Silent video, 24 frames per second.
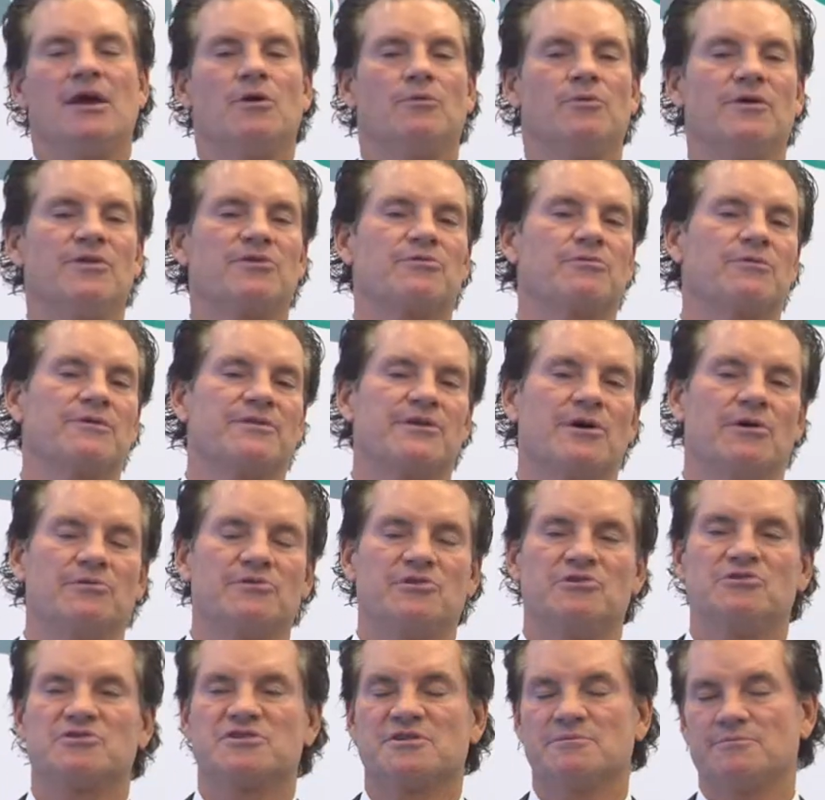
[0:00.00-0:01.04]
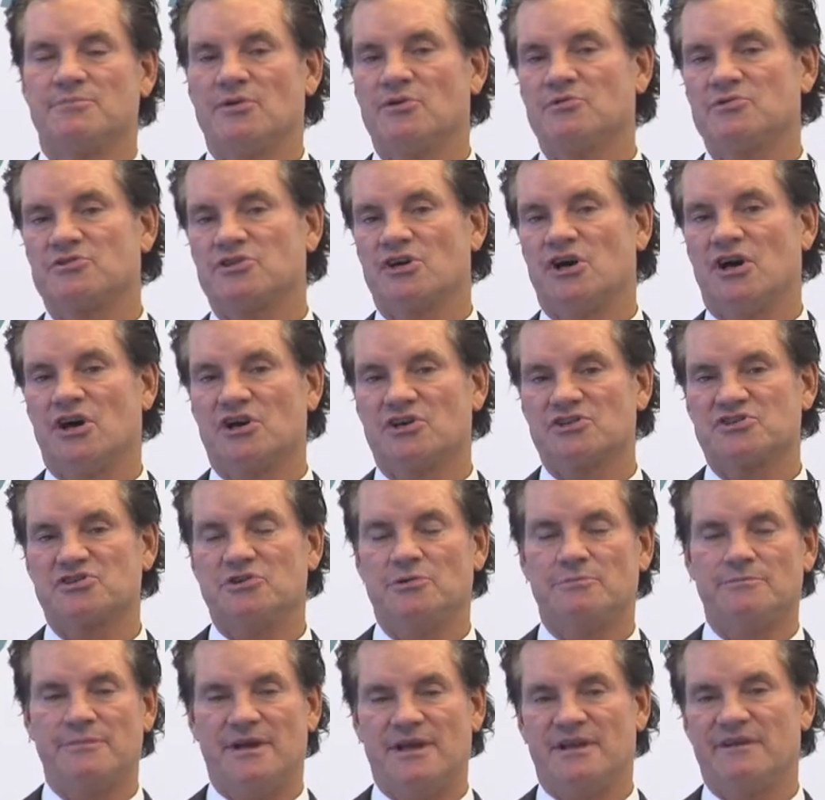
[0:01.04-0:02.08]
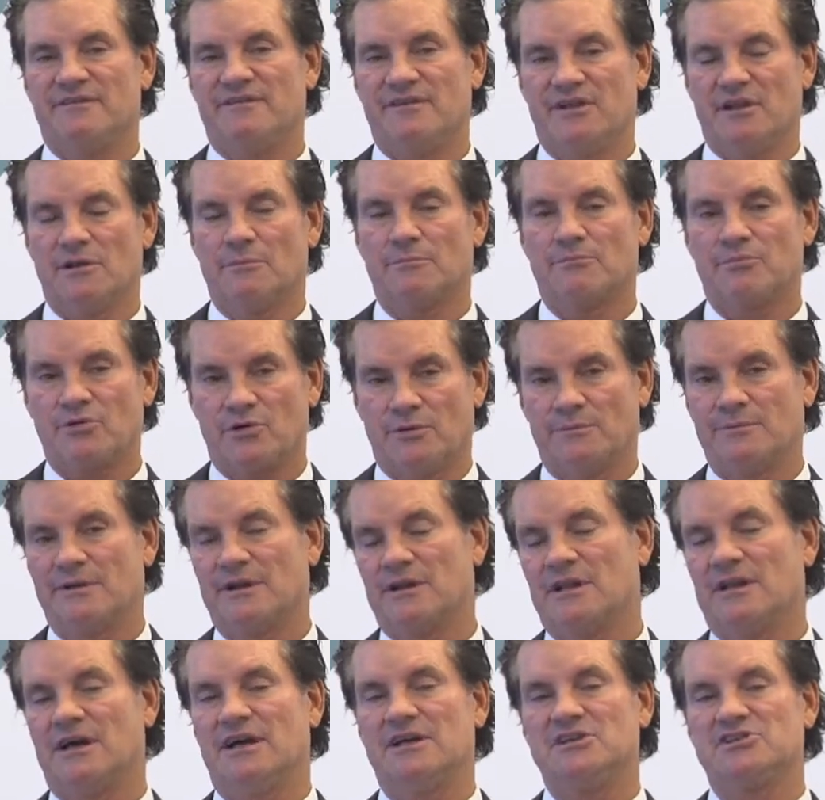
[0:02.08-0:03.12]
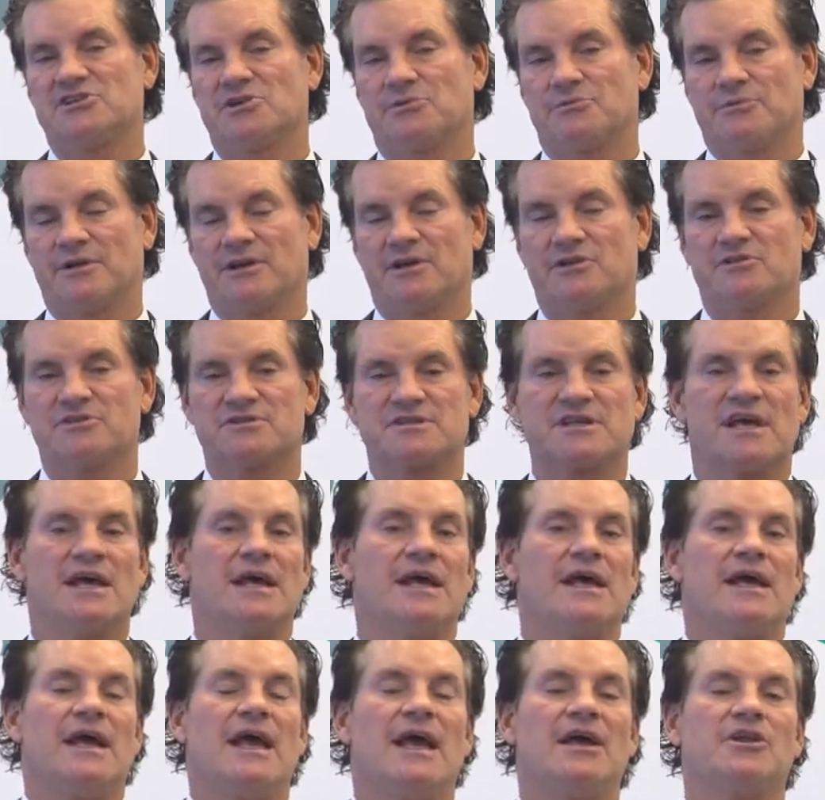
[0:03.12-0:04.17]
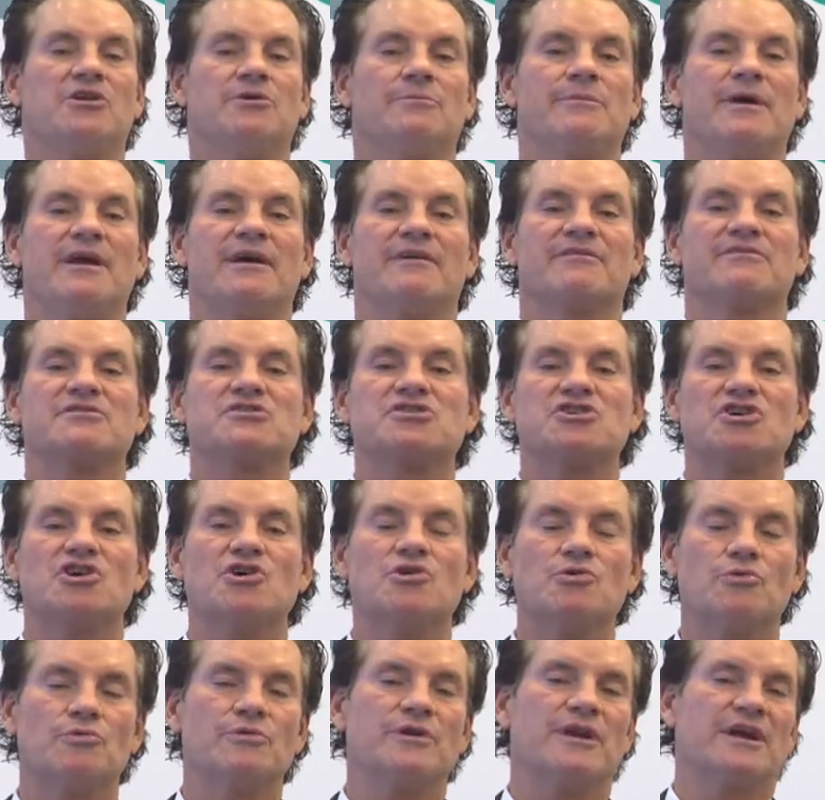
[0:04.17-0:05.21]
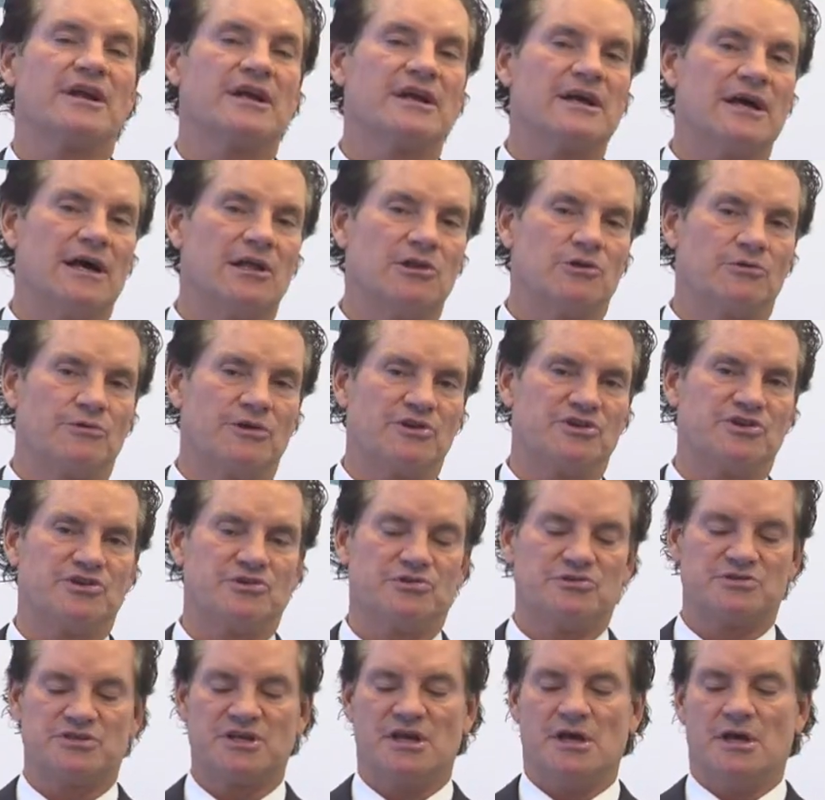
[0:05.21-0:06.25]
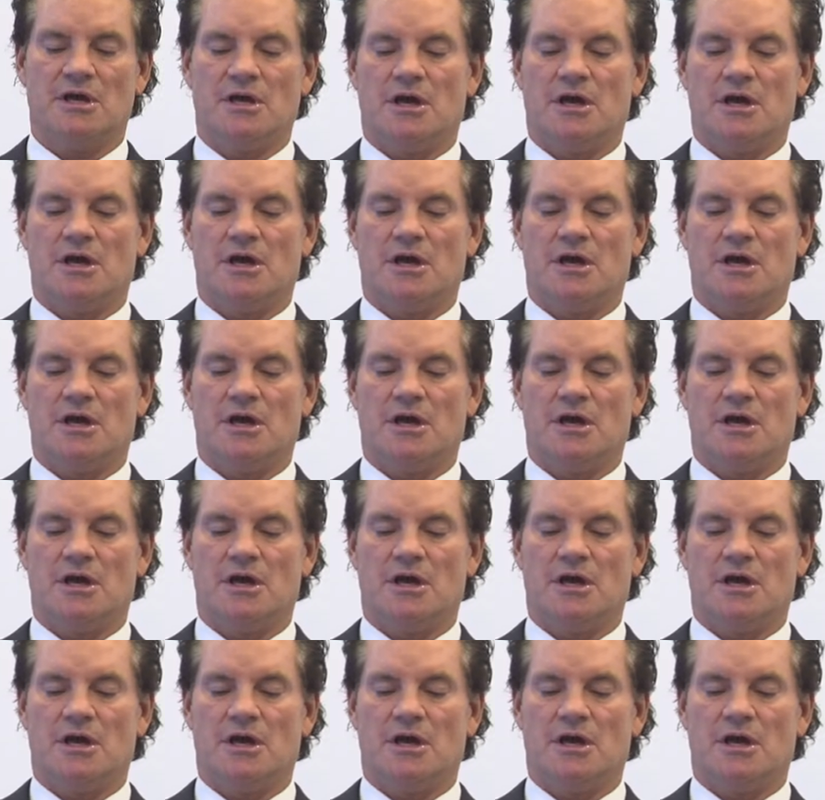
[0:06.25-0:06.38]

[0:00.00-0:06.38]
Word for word: With or without the use of Botox, you may develop permanent lines and wrinkles, and you may have tone and color issues.